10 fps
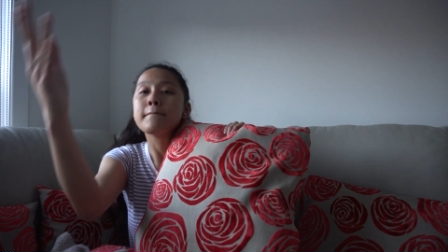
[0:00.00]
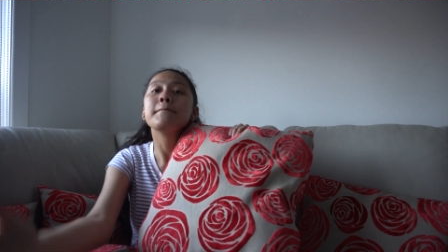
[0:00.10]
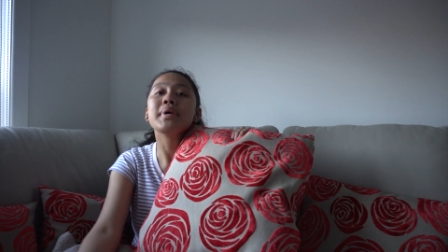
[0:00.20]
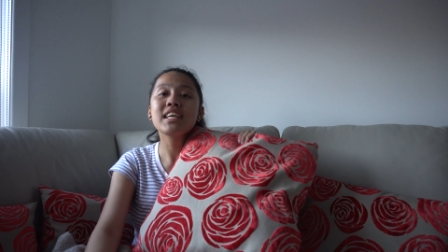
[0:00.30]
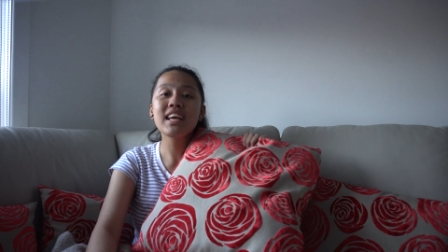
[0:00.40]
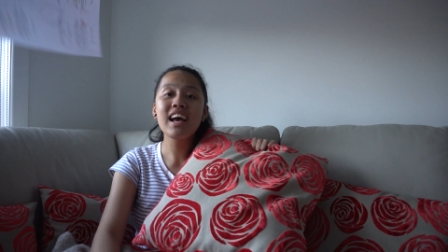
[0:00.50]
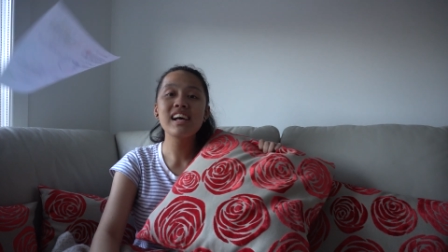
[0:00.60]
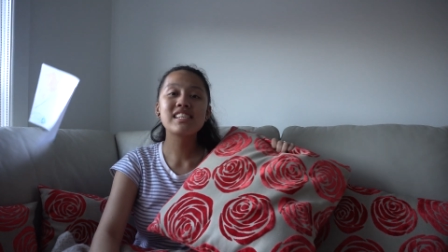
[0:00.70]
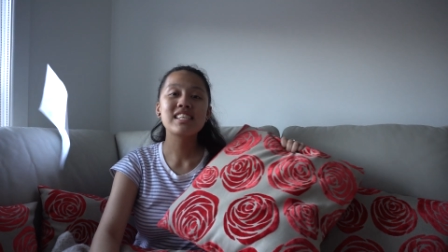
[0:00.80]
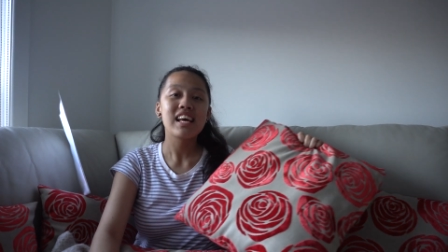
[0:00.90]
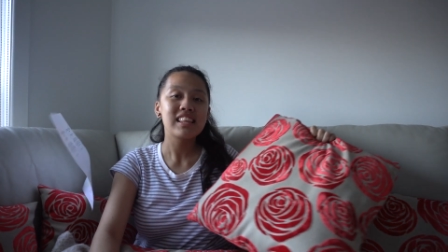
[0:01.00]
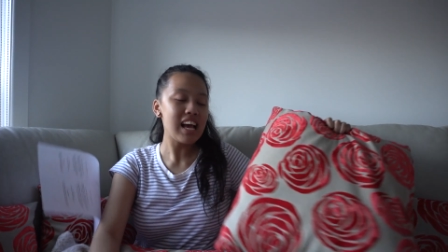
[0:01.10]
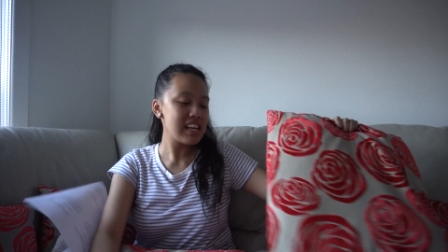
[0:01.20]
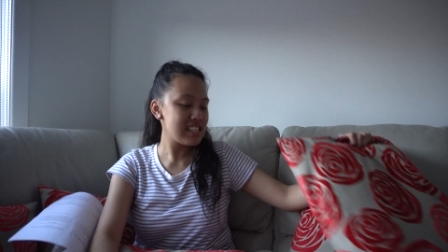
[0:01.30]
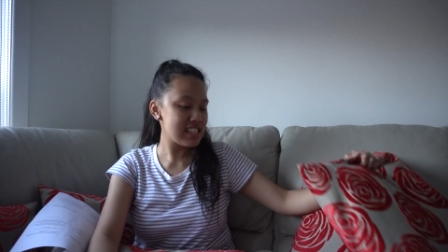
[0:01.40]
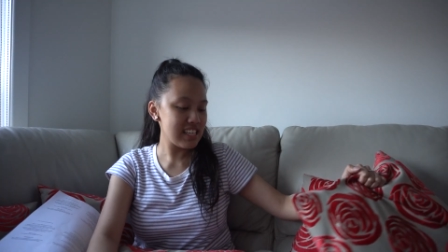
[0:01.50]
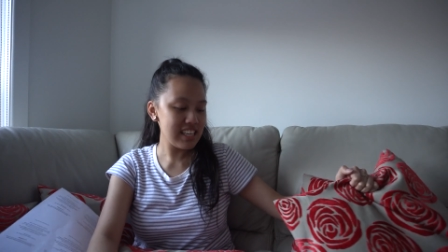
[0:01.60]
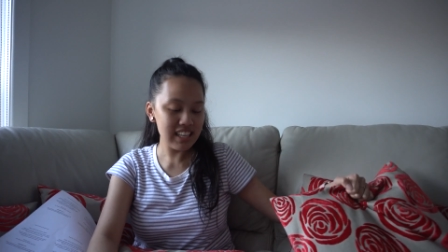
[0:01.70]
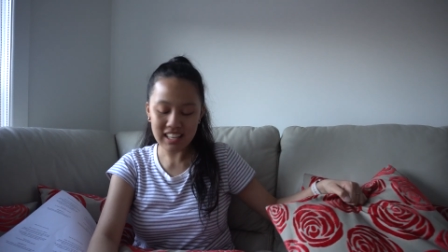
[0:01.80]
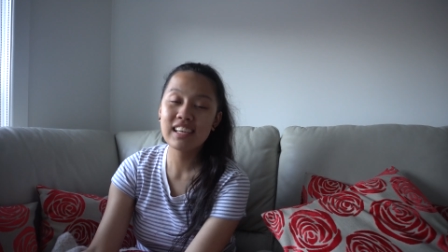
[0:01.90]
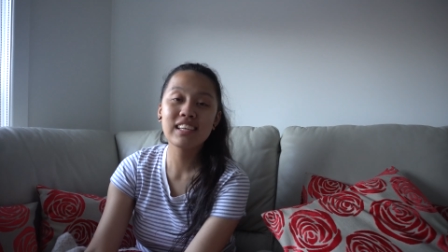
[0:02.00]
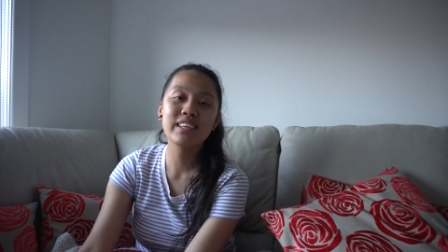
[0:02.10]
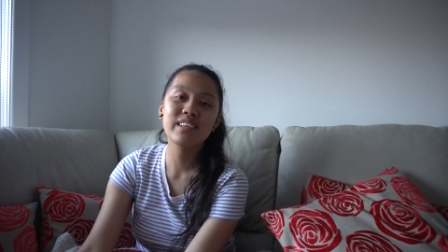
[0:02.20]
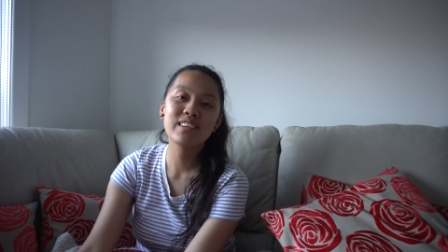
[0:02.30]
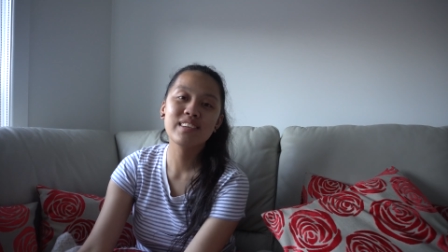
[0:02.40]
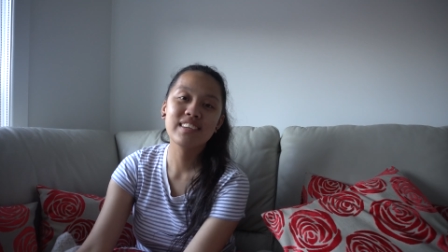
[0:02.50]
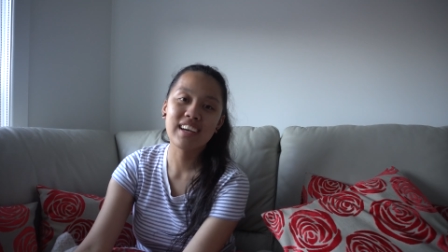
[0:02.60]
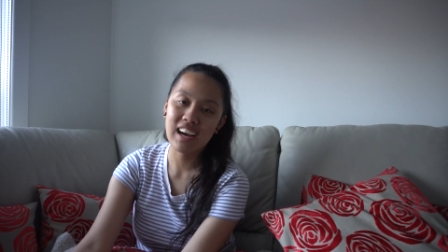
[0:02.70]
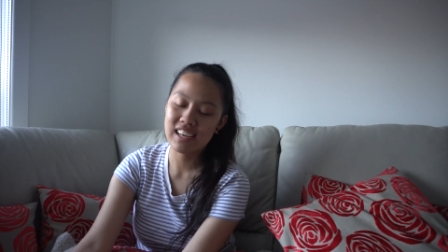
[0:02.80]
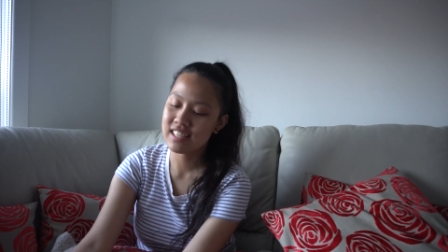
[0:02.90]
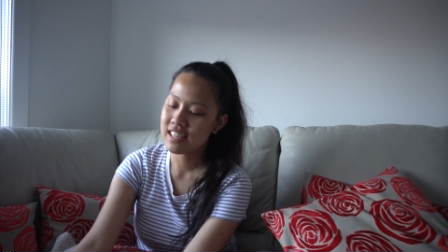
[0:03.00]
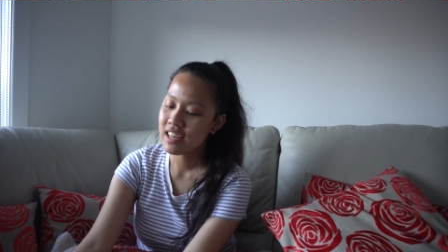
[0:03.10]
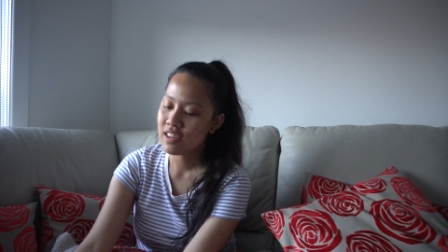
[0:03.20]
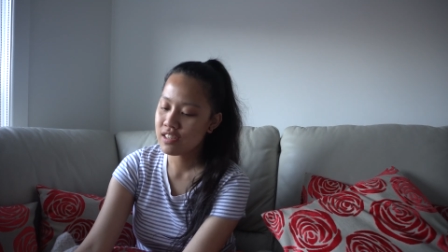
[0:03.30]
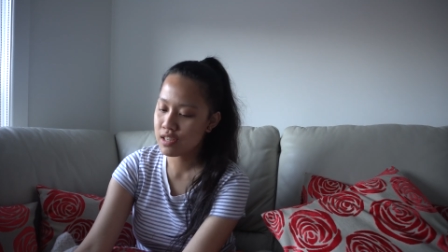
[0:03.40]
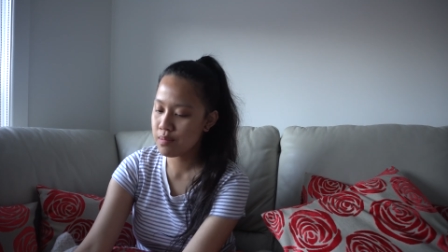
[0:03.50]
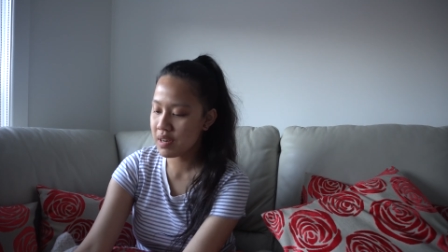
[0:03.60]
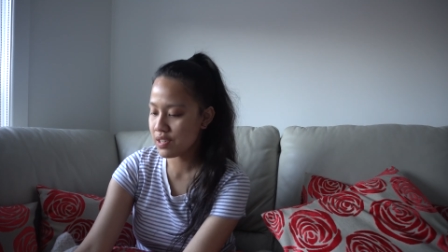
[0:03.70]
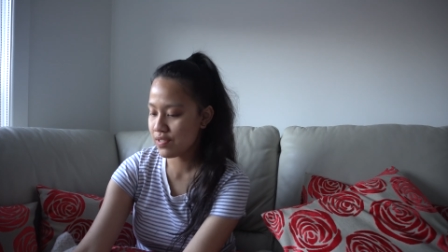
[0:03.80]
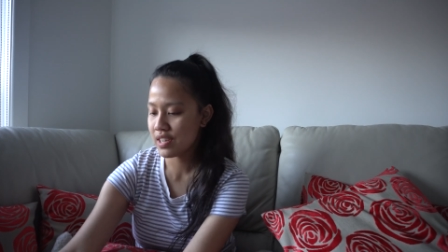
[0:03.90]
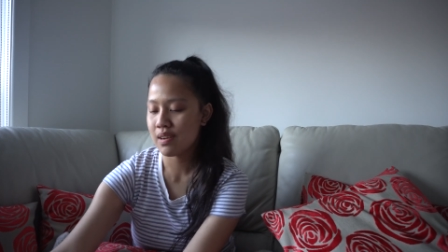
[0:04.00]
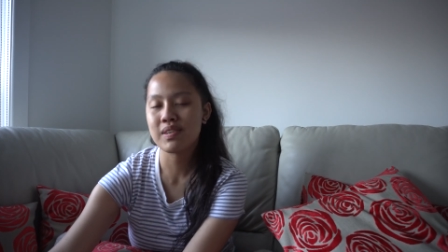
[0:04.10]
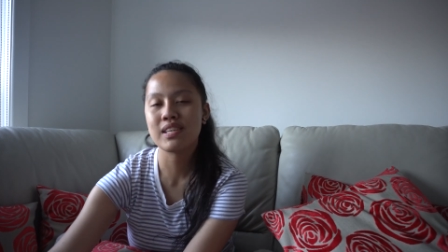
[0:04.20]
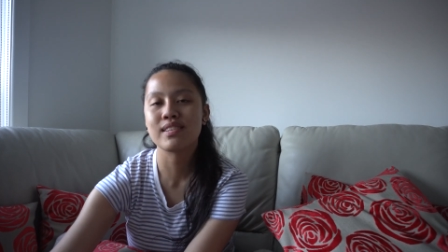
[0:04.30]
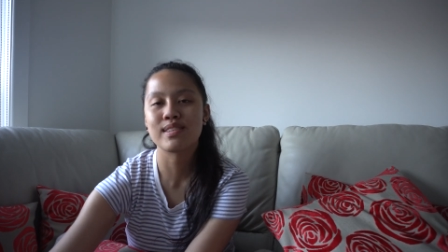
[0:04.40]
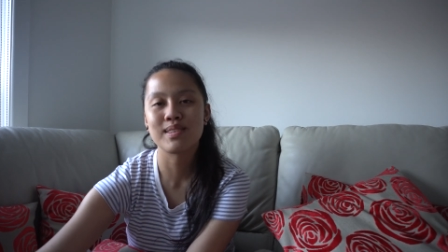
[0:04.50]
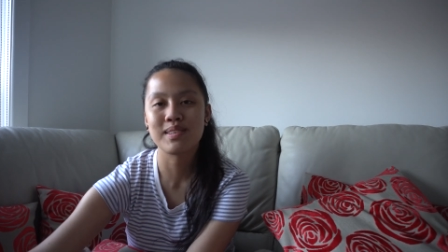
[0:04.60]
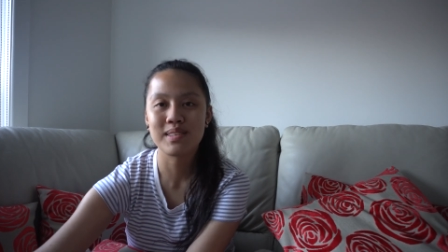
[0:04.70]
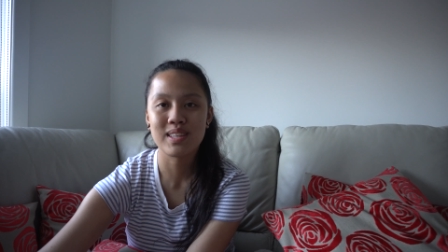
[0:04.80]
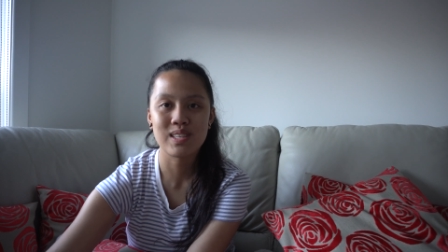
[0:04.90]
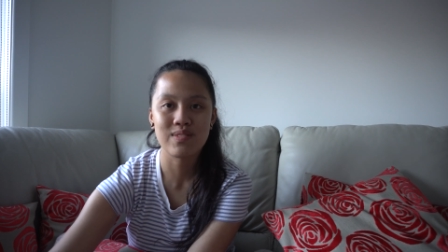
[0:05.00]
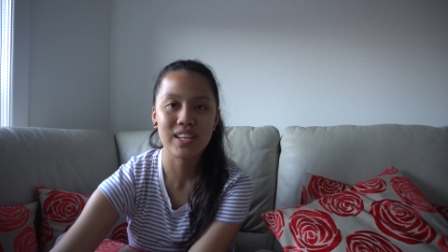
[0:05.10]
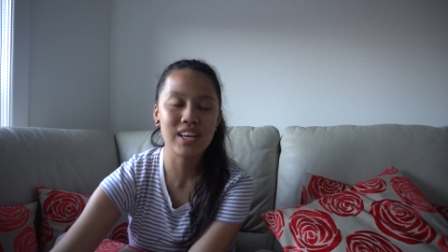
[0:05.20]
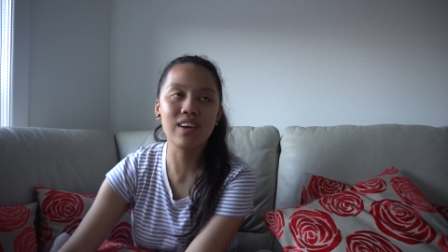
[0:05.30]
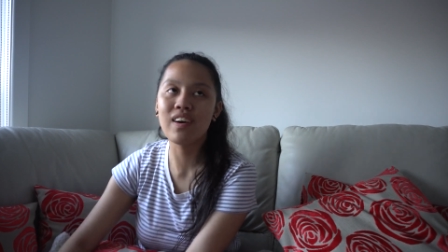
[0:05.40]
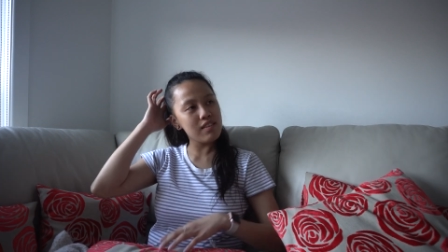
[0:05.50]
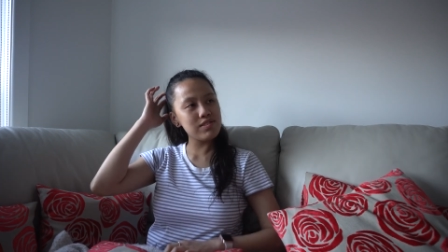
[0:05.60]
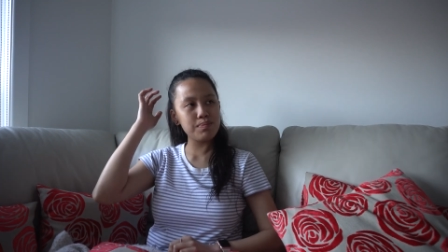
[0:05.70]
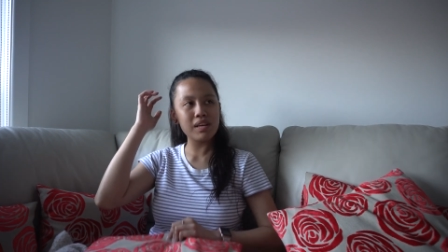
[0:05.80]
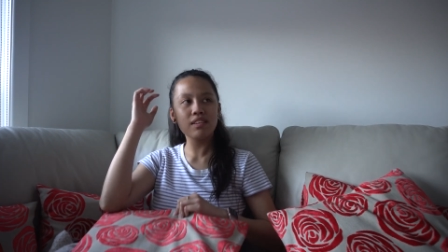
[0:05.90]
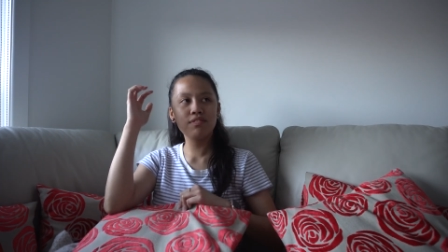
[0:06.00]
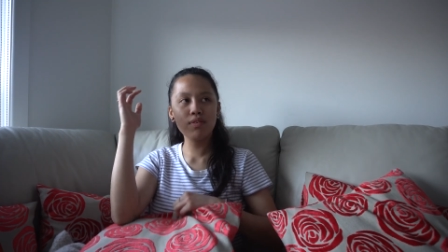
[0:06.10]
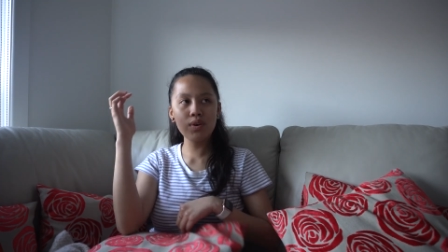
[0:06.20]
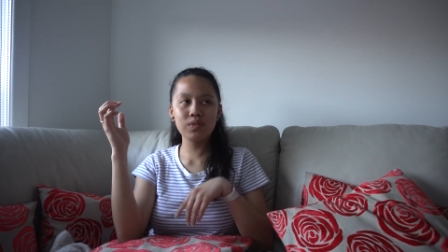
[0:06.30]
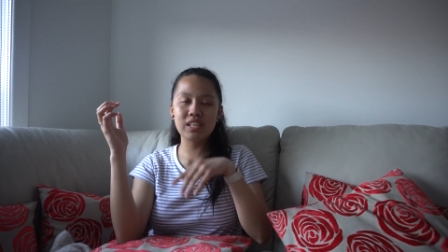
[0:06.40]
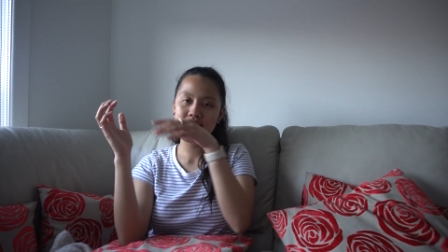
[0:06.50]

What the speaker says: But yes, that is it. Thank you guys so much for coming to this video. I've spent 4 weeks.